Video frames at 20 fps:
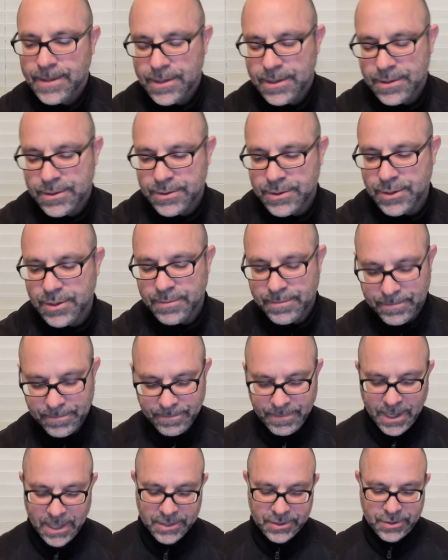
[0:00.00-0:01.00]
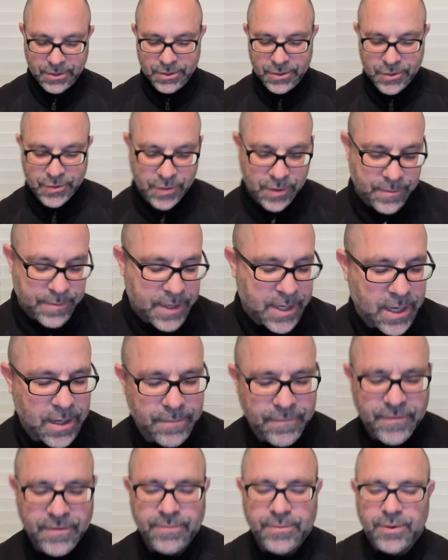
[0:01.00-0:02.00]
So posture, you just want to be
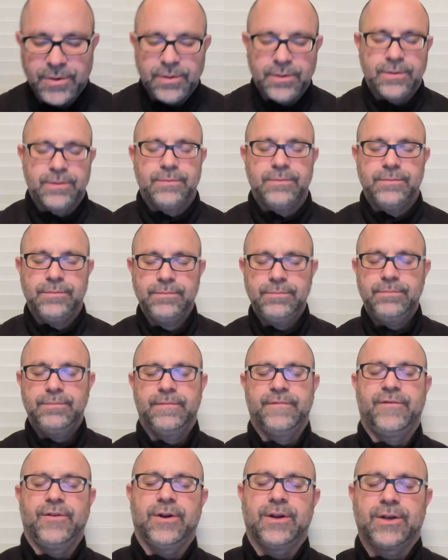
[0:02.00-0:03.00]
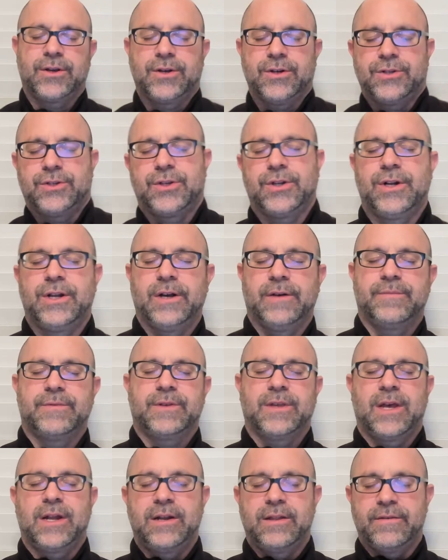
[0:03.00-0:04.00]
comfortable. If you're on a cushion, it helps
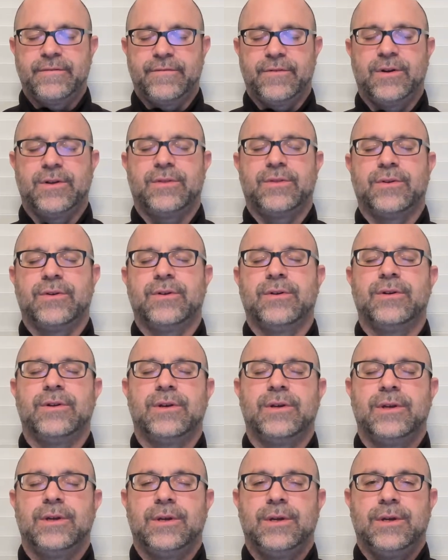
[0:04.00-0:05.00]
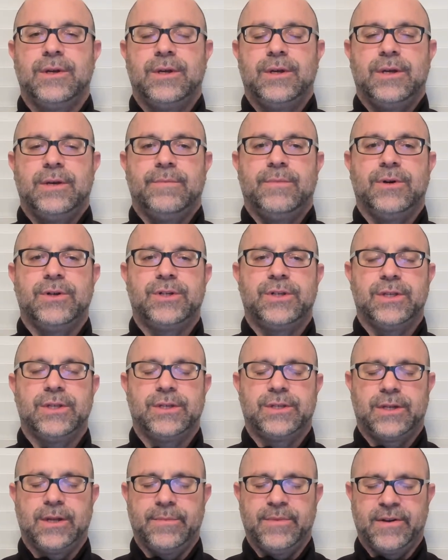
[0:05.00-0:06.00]
slide into the front third. Pushing the
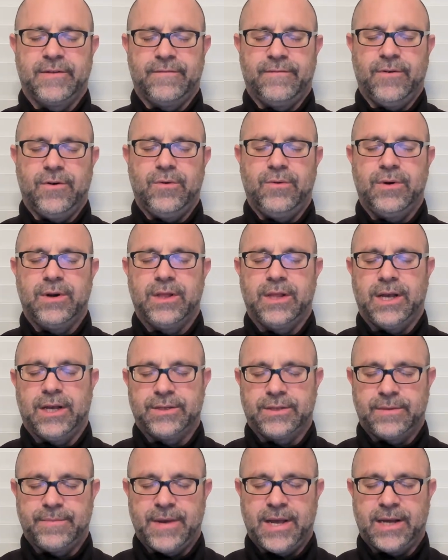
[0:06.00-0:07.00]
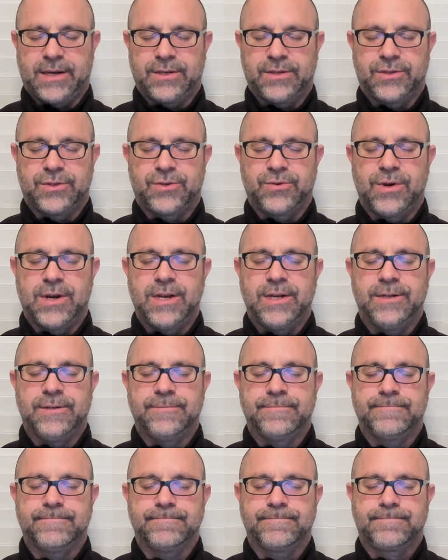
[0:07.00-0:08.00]
stomach forward allows the back to
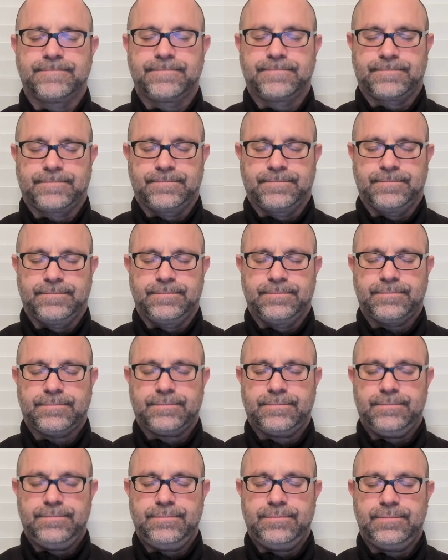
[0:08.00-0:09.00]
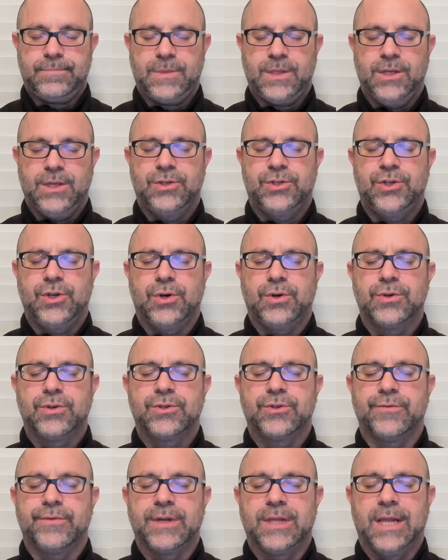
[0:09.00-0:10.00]
straighten.
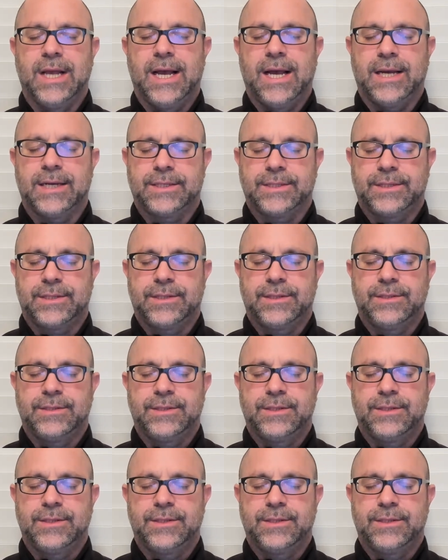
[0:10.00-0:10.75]
Shoulders are relaxed.